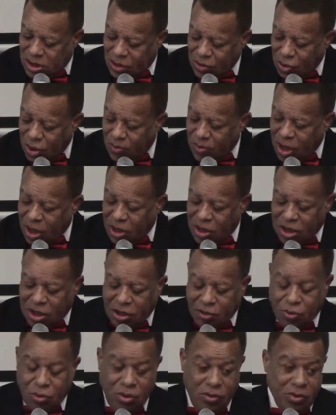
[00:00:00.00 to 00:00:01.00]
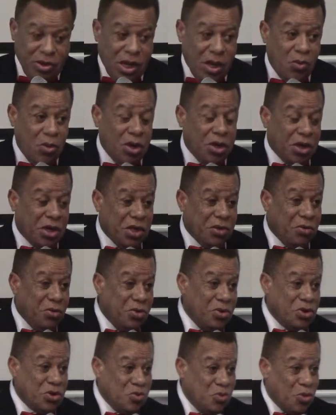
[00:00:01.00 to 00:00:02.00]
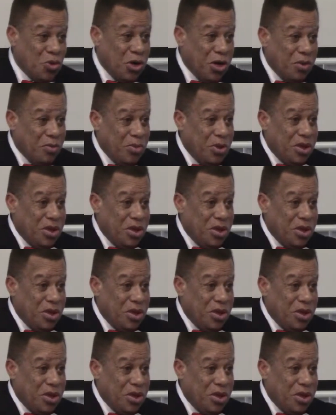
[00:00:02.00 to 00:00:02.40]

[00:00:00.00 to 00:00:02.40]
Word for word: I know I'm not going to get through everything I want to get through this morning,